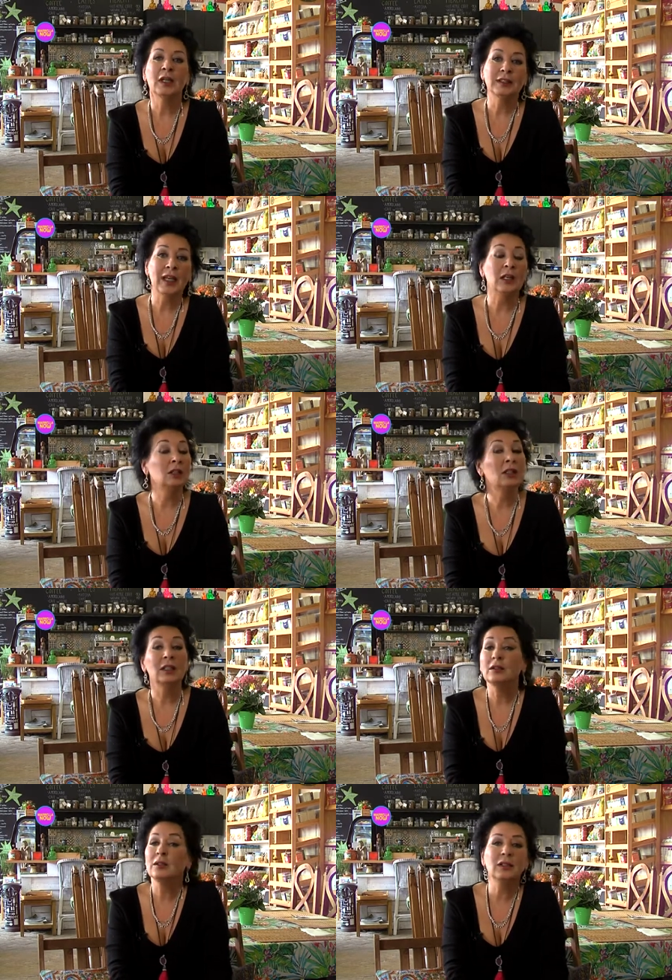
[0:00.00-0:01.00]
Now,
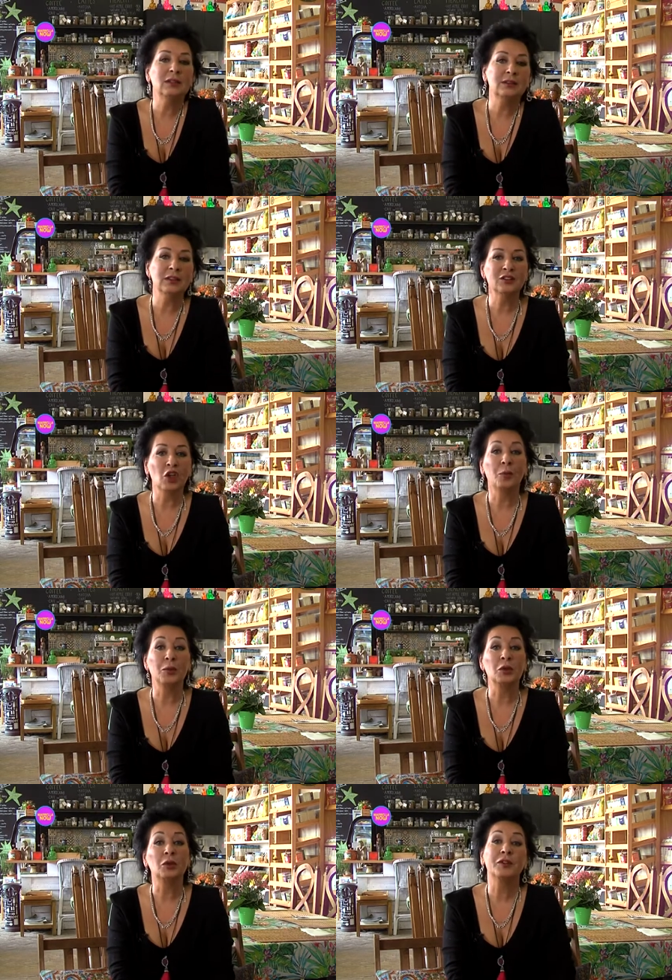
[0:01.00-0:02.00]
this
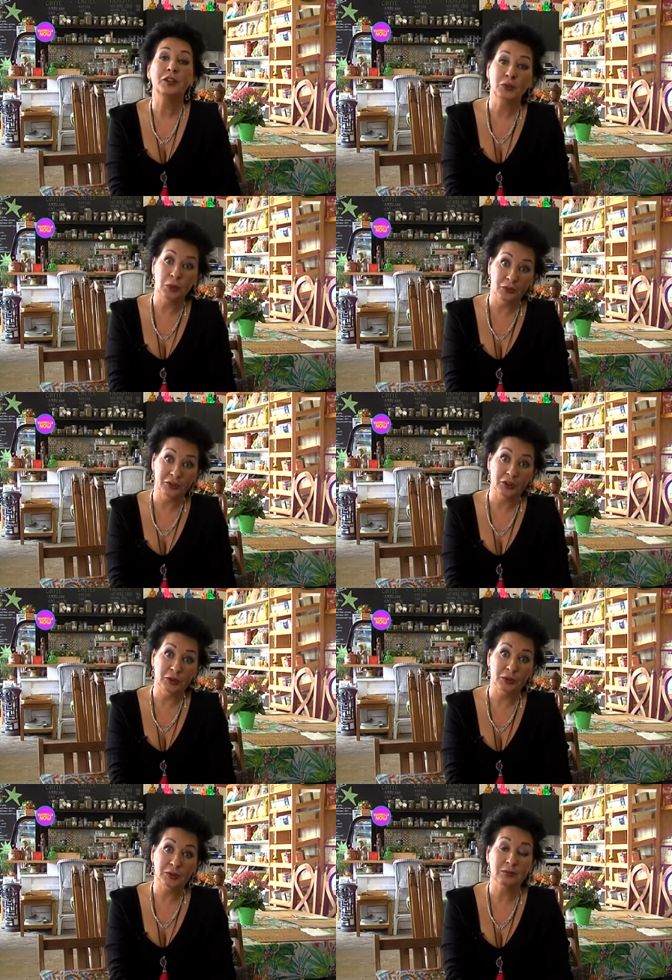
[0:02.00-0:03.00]
couple, the
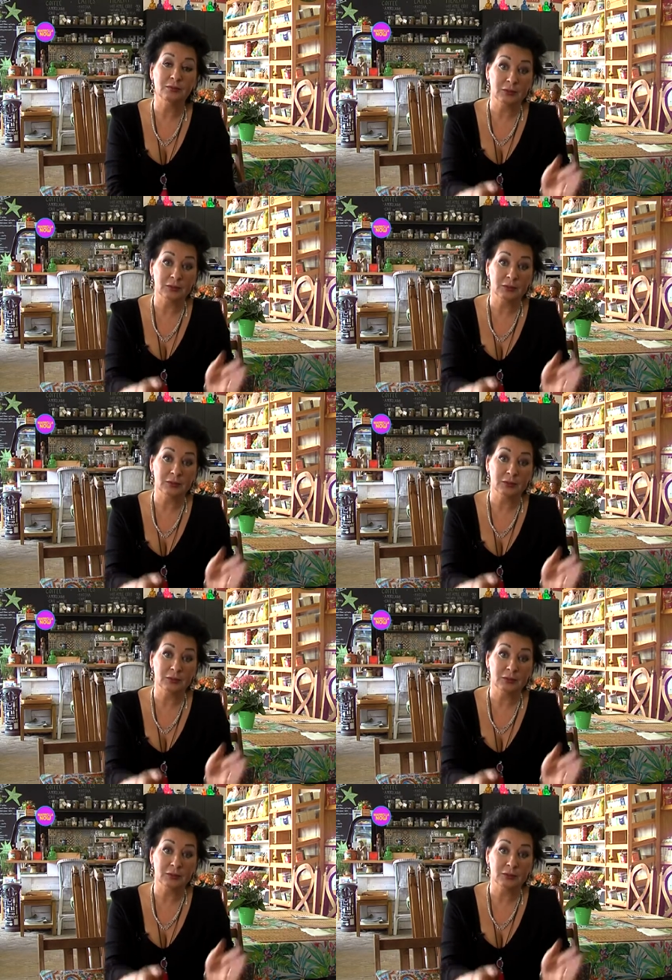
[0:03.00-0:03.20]
12-year-old,